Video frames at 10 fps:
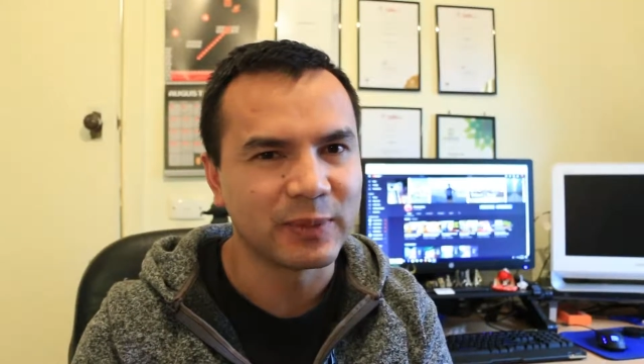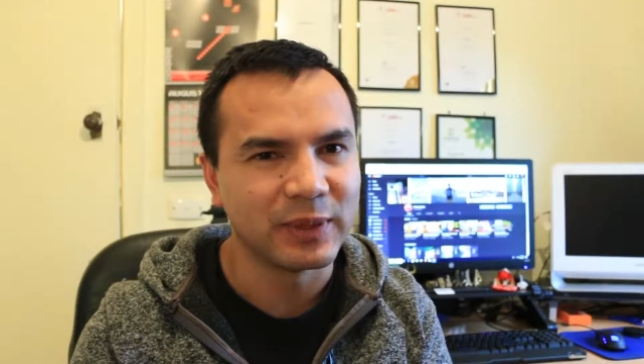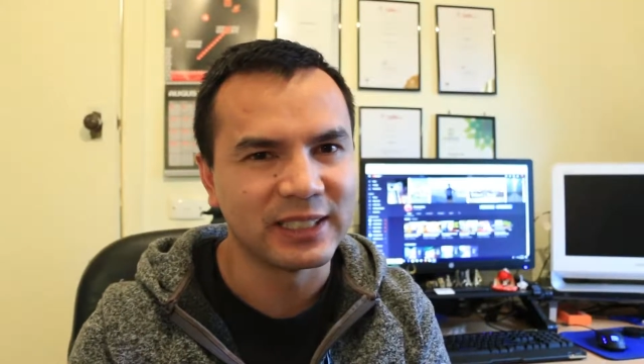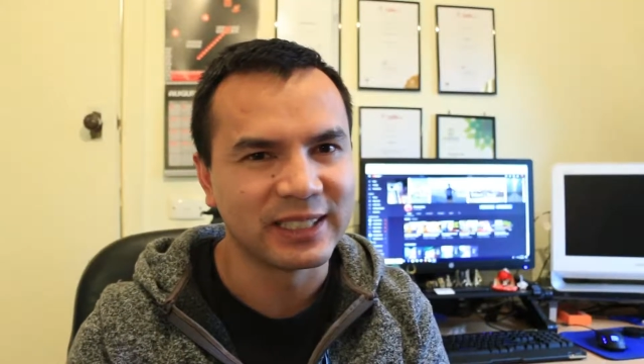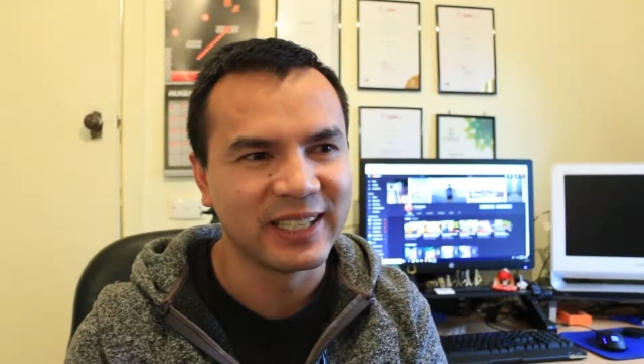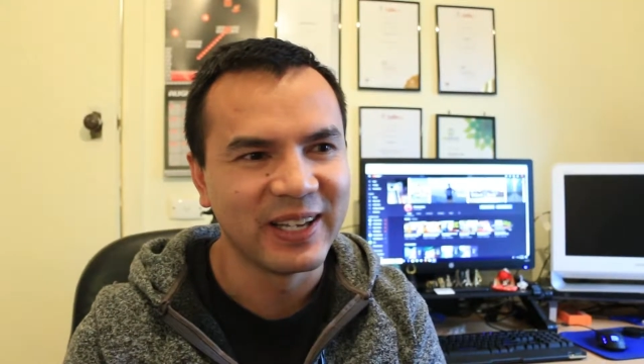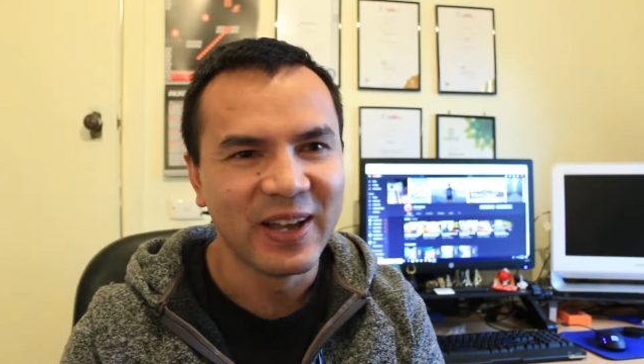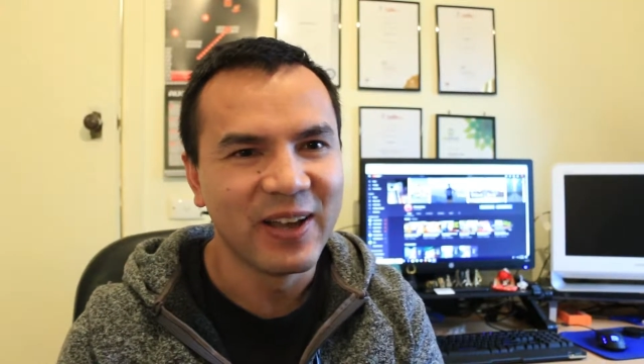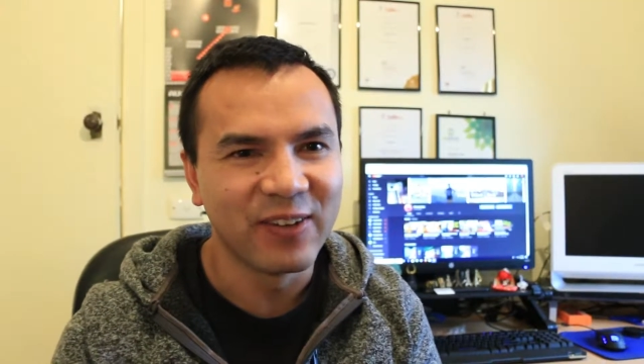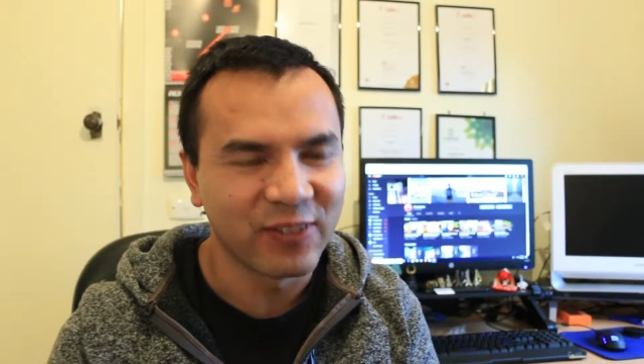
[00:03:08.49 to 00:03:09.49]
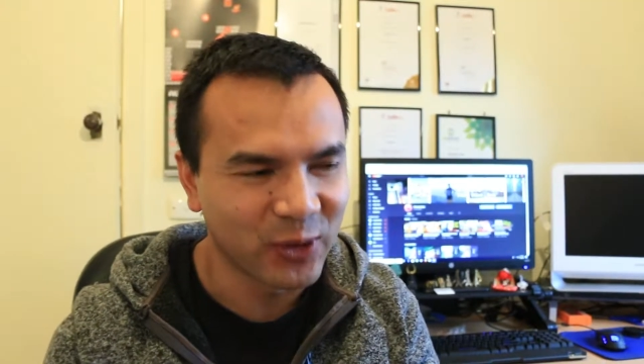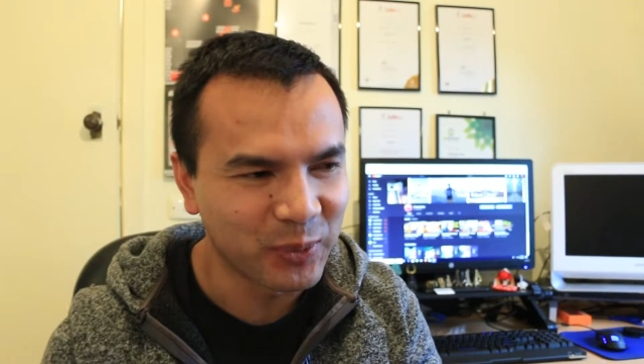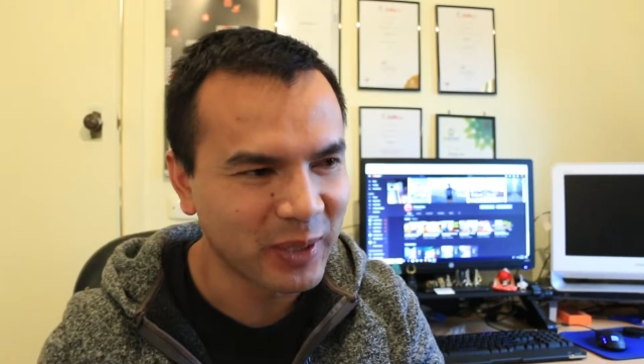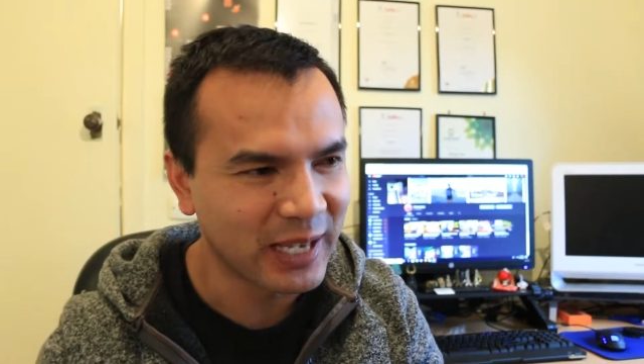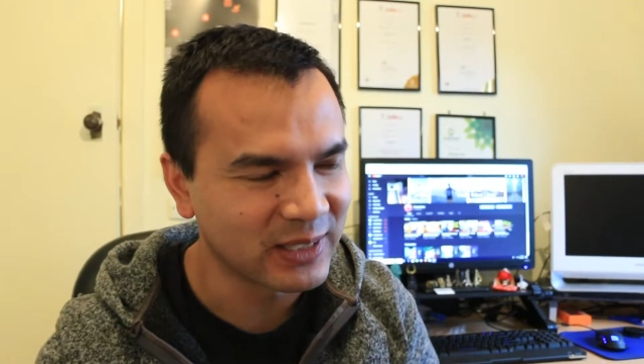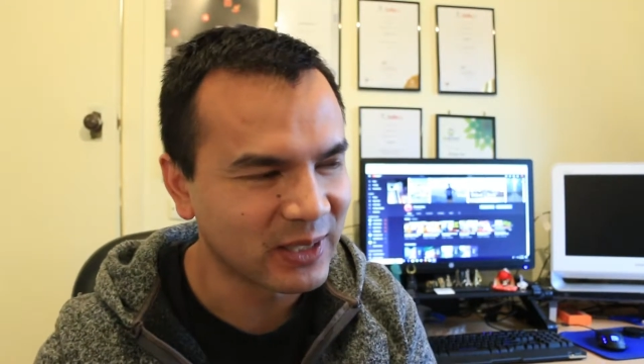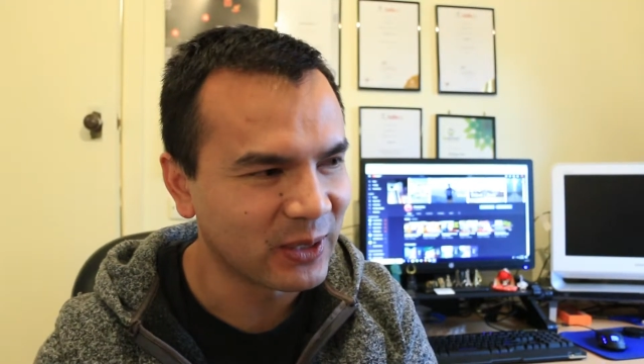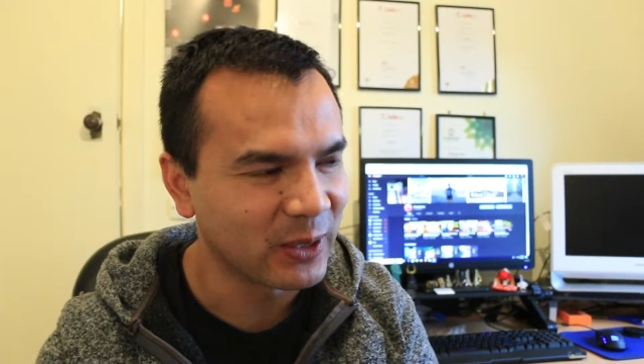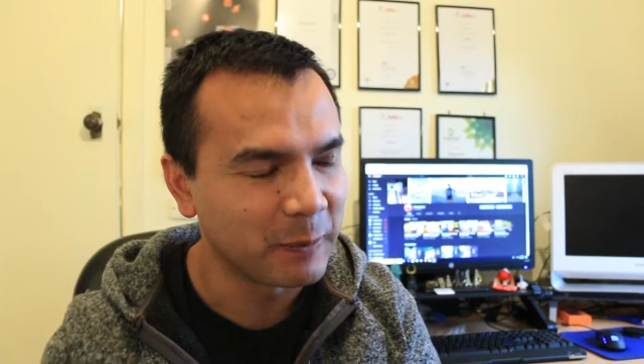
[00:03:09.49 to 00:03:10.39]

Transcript: to me, just filming as I go.